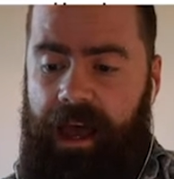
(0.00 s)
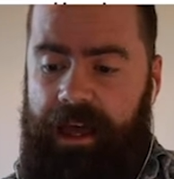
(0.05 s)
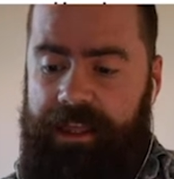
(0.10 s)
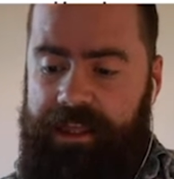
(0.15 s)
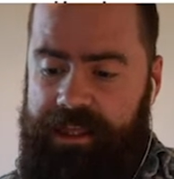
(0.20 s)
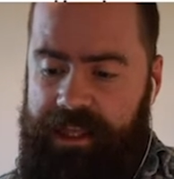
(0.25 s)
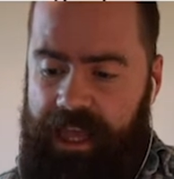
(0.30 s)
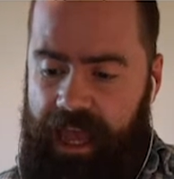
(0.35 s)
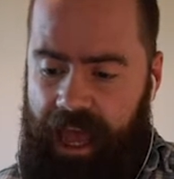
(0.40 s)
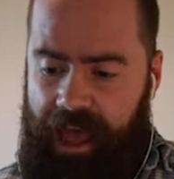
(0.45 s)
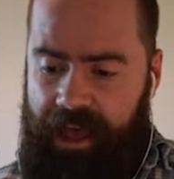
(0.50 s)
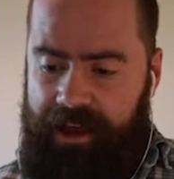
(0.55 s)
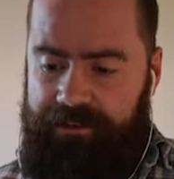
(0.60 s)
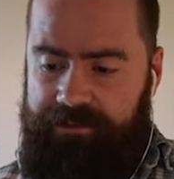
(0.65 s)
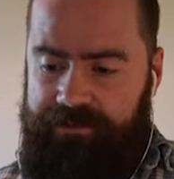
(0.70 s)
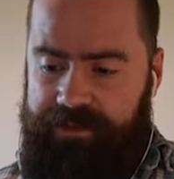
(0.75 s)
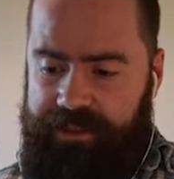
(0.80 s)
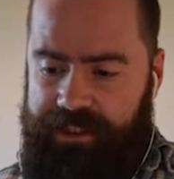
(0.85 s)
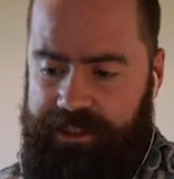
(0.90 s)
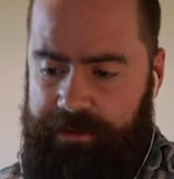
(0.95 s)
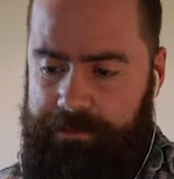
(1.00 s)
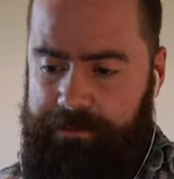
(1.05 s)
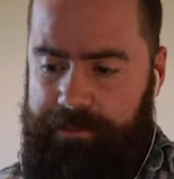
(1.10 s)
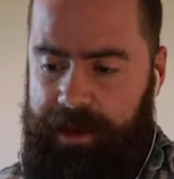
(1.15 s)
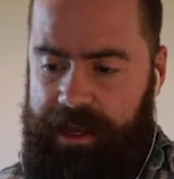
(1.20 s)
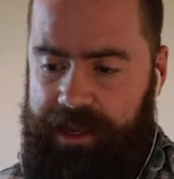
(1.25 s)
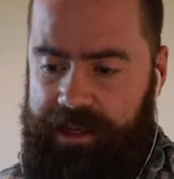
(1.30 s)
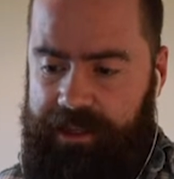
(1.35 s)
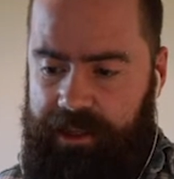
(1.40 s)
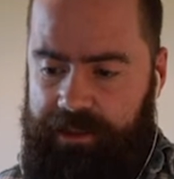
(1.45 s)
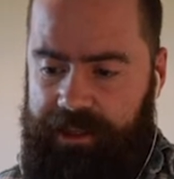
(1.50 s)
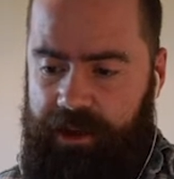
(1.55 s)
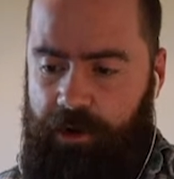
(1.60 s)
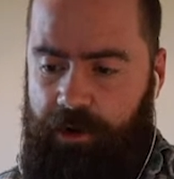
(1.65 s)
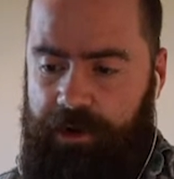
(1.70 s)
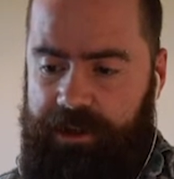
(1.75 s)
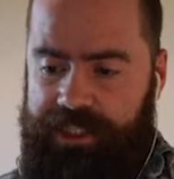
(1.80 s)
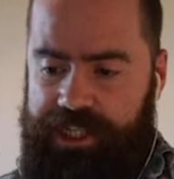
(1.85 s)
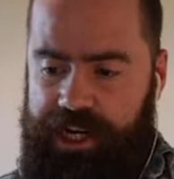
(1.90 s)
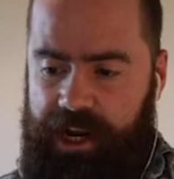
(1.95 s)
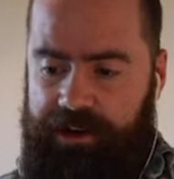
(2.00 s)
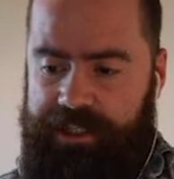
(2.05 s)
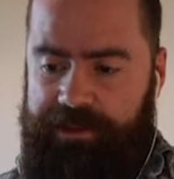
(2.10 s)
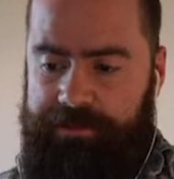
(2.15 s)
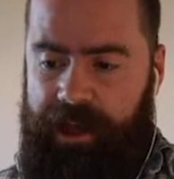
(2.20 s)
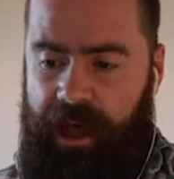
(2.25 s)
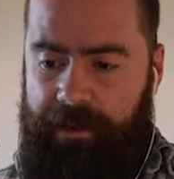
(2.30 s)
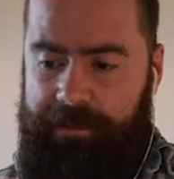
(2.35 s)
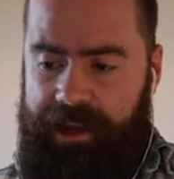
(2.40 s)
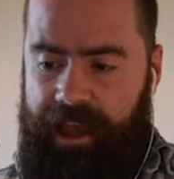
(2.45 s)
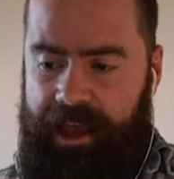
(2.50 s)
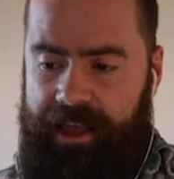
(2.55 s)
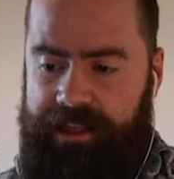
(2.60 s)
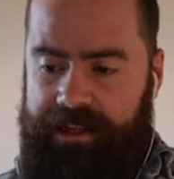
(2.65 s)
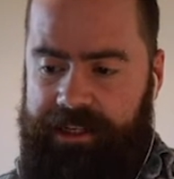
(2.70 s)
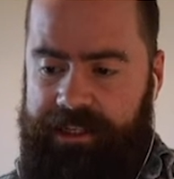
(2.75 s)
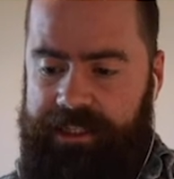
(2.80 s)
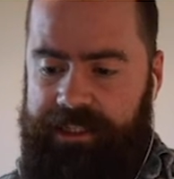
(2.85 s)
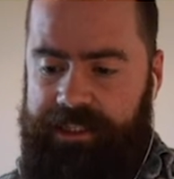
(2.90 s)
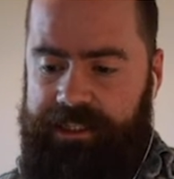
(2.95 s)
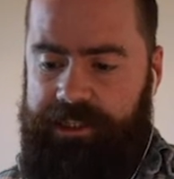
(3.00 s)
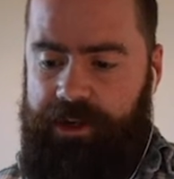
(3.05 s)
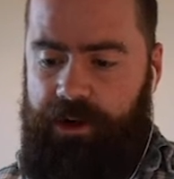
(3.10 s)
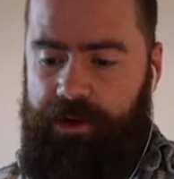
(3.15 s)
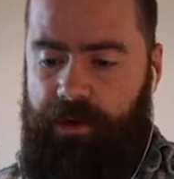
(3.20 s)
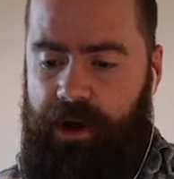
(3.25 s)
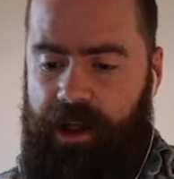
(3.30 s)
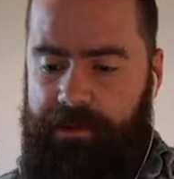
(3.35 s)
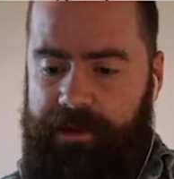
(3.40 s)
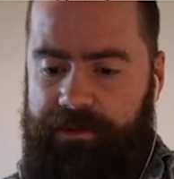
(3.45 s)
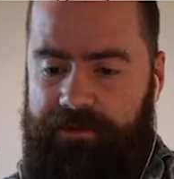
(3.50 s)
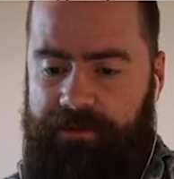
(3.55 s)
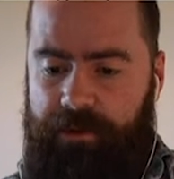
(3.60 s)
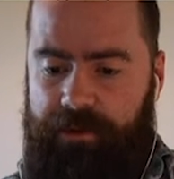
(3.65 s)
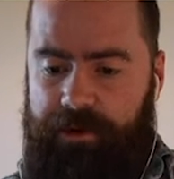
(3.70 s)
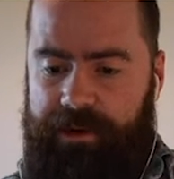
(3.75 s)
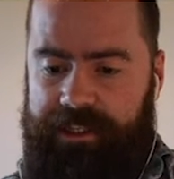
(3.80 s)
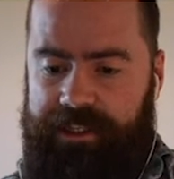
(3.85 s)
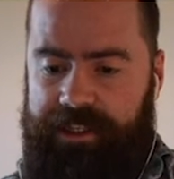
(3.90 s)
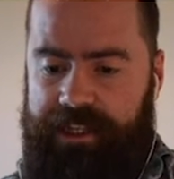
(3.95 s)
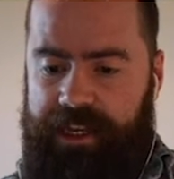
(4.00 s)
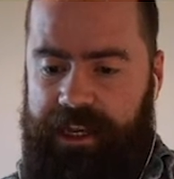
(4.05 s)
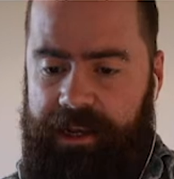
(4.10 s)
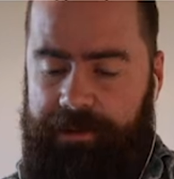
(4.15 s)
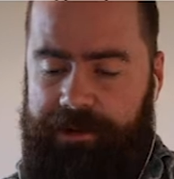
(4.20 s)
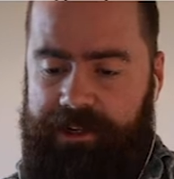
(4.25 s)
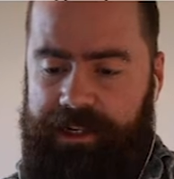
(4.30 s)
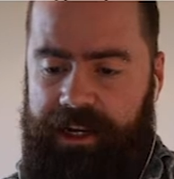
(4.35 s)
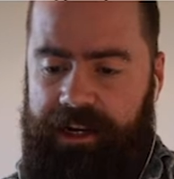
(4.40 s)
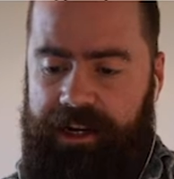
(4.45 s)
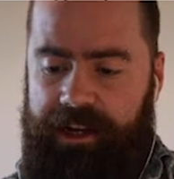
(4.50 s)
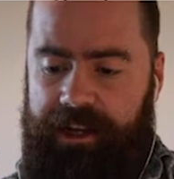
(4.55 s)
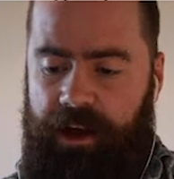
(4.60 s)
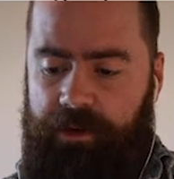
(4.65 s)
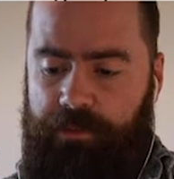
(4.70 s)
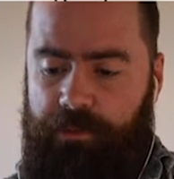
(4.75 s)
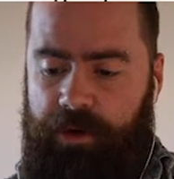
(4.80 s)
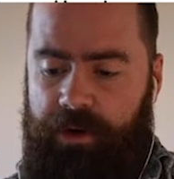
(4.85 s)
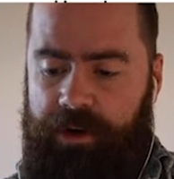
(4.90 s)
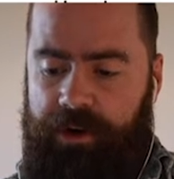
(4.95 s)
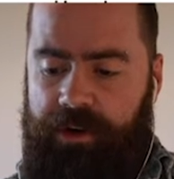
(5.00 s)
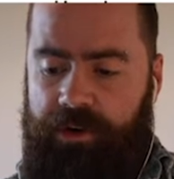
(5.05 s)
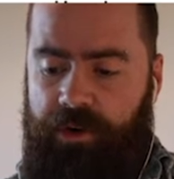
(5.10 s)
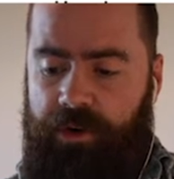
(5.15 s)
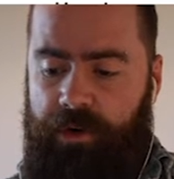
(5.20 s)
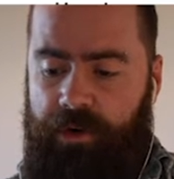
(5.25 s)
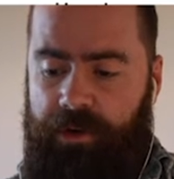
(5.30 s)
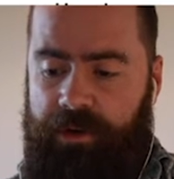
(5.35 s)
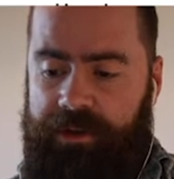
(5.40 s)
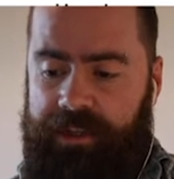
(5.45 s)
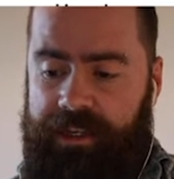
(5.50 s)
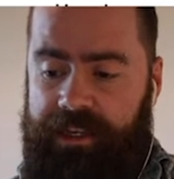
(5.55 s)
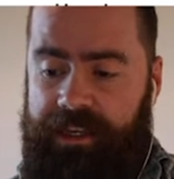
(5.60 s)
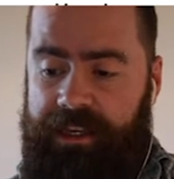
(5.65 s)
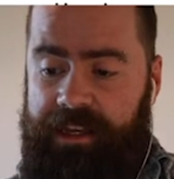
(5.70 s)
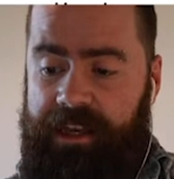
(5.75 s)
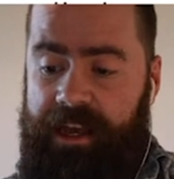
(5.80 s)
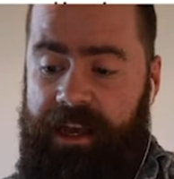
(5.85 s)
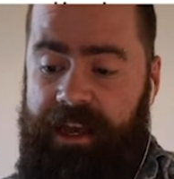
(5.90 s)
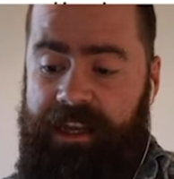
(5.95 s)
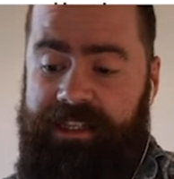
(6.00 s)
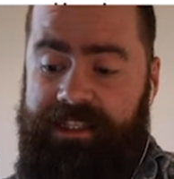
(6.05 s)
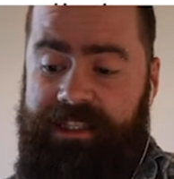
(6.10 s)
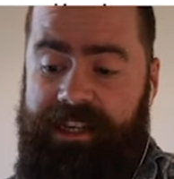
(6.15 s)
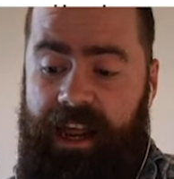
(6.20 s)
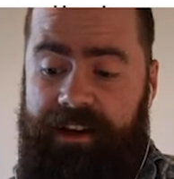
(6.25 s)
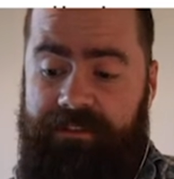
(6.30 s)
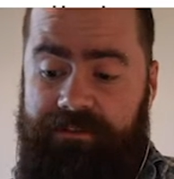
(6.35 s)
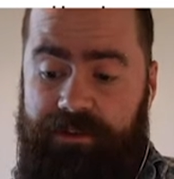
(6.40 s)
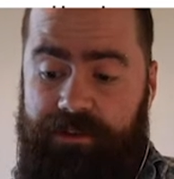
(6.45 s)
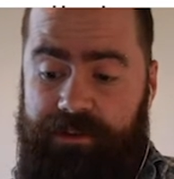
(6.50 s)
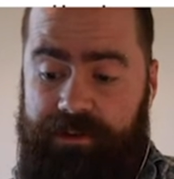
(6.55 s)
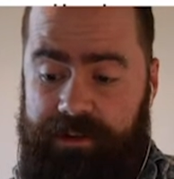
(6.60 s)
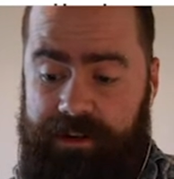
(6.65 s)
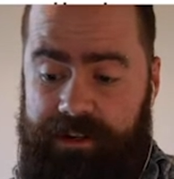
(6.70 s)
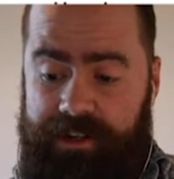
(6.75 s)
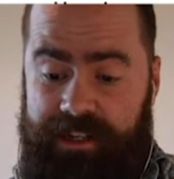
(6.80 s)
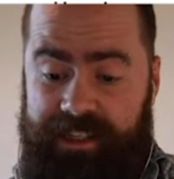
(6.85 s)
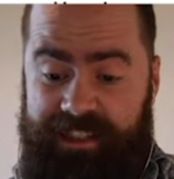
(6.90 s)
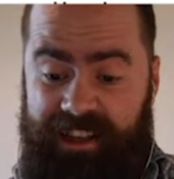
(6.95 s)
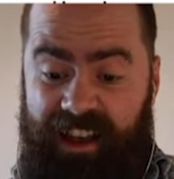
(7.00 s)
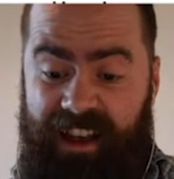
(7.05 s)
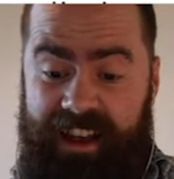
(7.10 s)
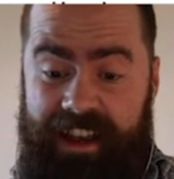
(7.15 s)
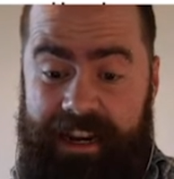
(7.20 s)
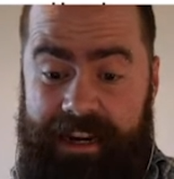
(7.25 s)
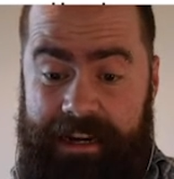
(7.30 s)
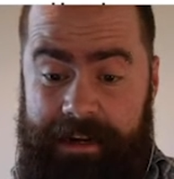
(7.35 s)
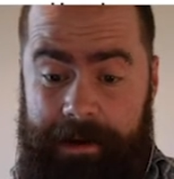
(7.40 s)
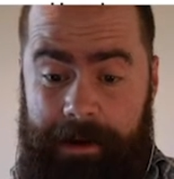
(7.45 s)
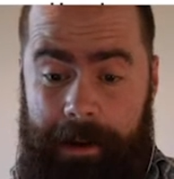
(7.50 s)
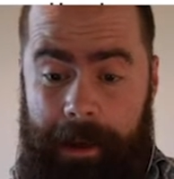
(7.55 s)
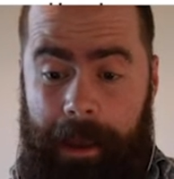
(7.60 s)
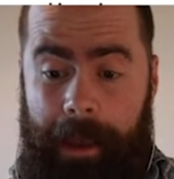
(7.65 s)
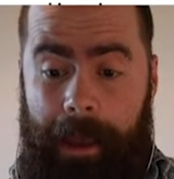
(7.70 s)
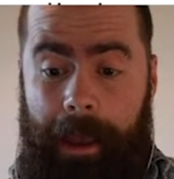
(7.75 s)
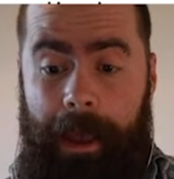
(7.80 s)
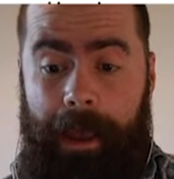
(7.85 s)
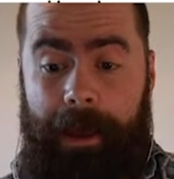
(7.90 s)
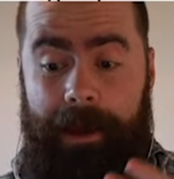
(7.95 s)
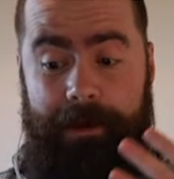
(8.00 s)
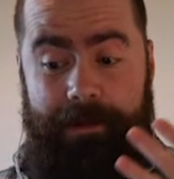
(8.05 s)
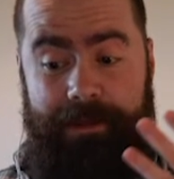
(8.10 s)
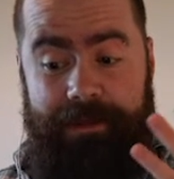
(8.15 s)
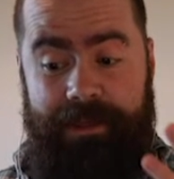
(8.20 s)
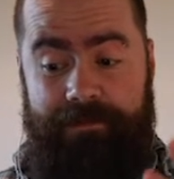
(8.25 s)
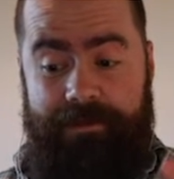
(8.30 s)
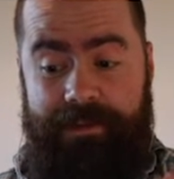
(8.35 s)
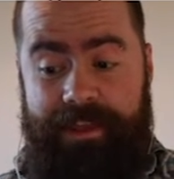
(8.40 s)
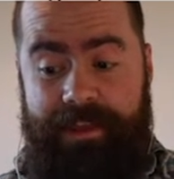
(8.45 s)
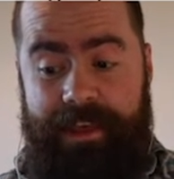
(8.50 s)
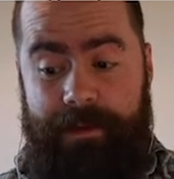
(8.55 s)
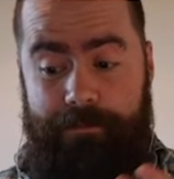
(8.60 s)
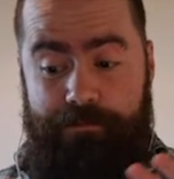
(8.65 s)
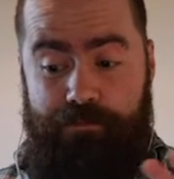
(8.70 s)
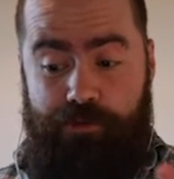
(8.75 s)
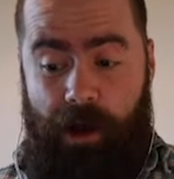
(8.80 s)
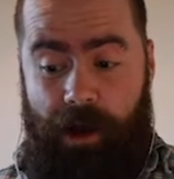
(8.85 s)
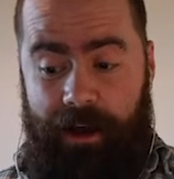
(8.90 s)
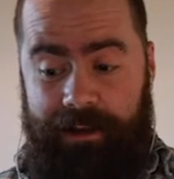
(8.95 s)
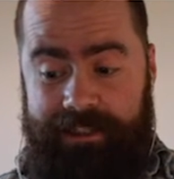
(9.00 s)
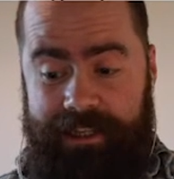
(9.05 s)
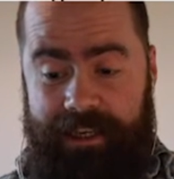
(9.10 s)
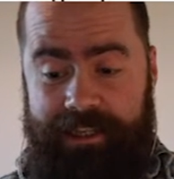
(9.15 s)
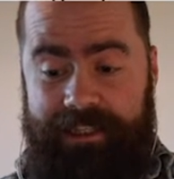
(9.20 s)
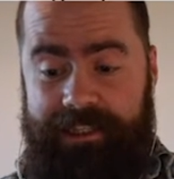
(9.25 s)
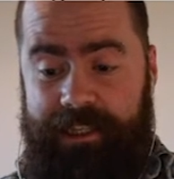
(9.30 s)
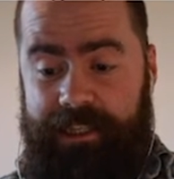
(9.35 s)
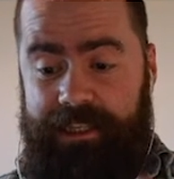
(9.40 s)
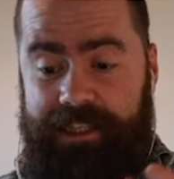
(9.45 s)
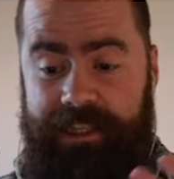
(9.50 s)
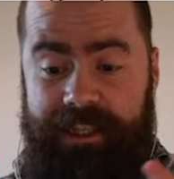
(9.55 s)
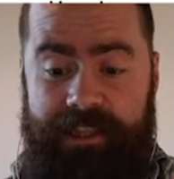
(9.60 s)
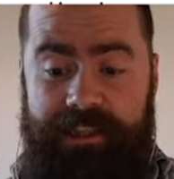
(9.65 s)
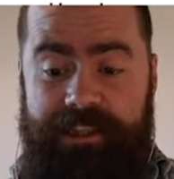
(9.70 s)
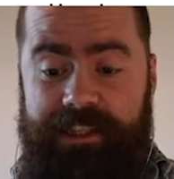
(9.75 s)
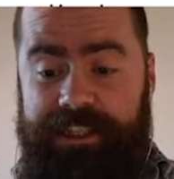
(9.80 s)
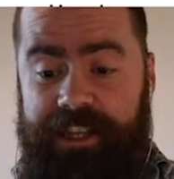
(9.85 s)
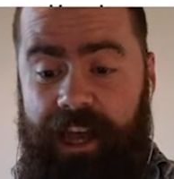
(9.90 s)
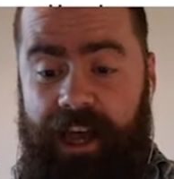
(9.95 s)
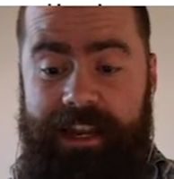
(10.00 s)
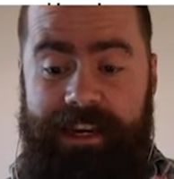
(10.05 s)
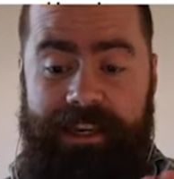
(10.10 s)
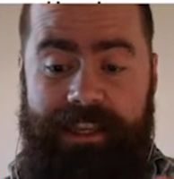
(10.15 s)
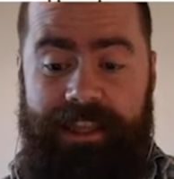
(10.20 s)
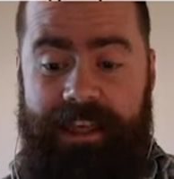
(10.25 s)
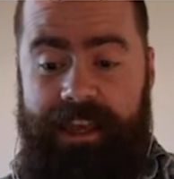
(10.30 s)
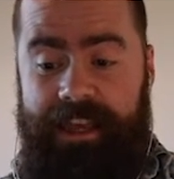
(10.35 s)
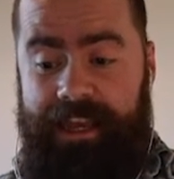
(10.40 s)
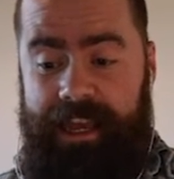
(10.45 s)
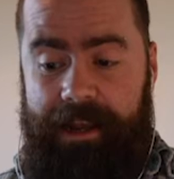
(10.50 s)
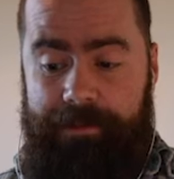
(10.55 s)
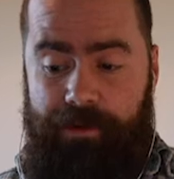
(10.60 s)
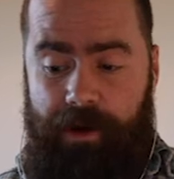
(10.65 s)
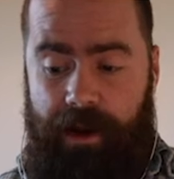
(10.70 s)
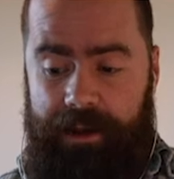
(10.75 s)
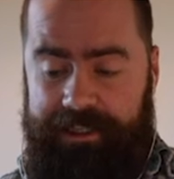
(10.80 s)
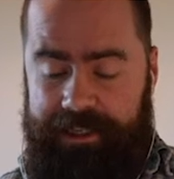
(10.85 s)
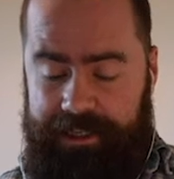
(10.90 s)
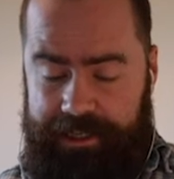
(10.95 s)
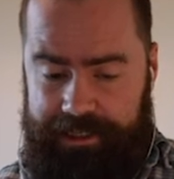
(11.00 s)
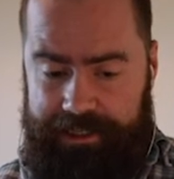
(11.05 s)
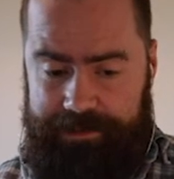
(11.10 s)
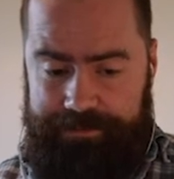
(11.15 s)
They have they all share some commonalities. So I'll be focusing particularly on one called the Stanford design process, the design thinking process.